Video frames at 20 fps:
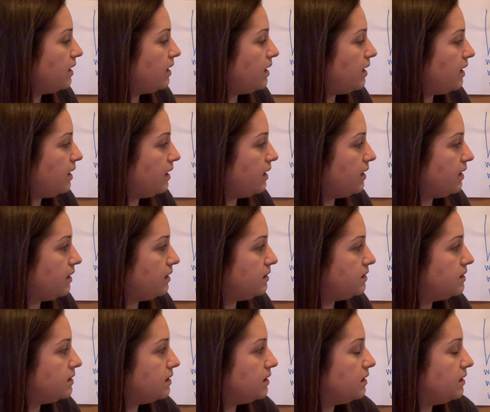
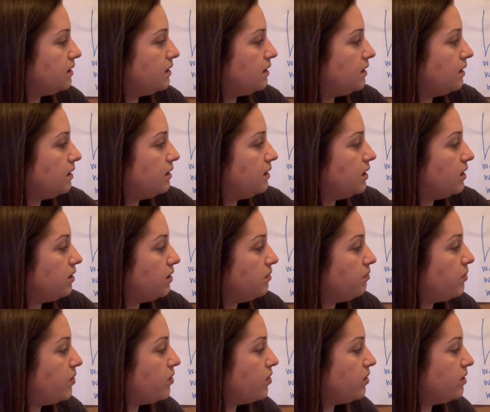And they're
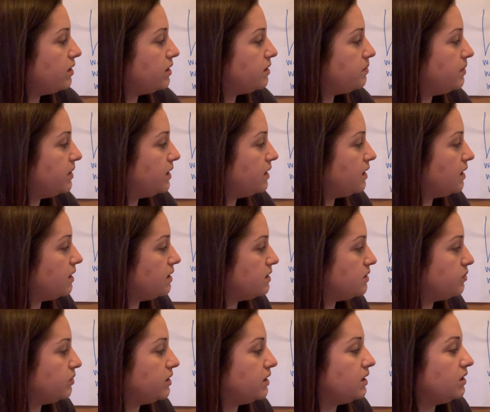important
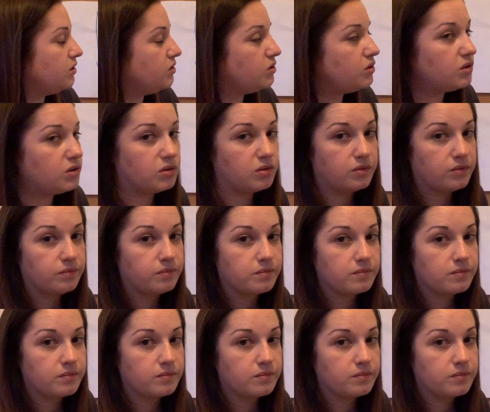because what they do